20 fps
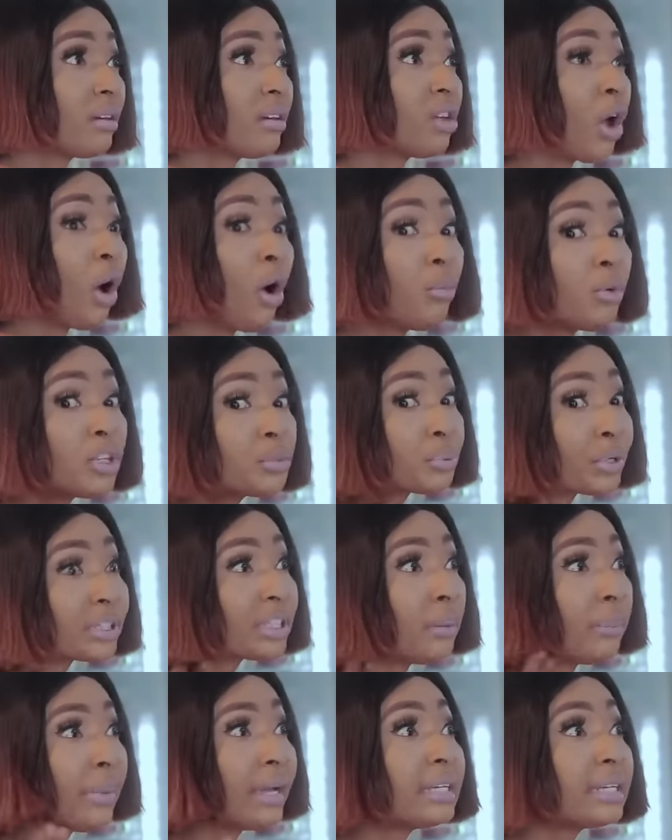You almost
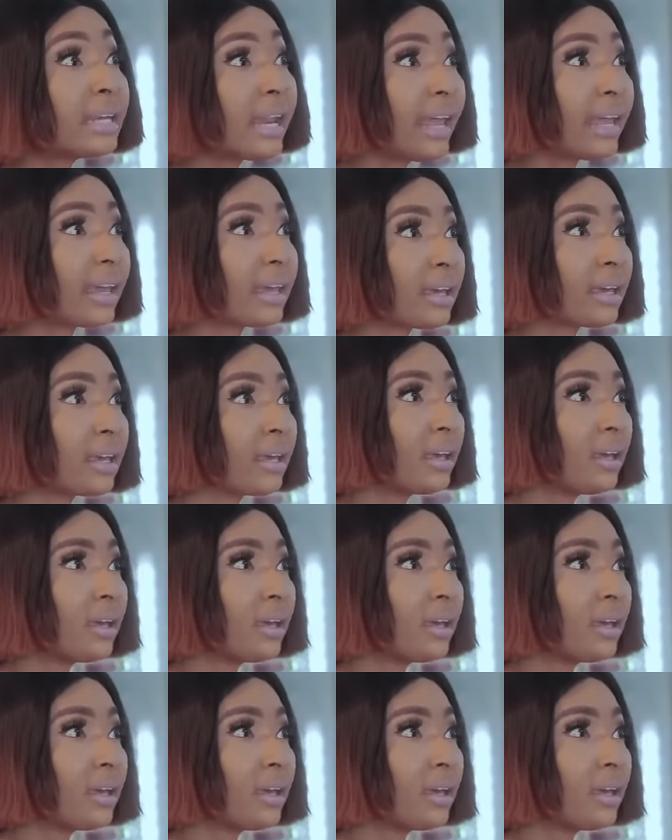brought out my neck.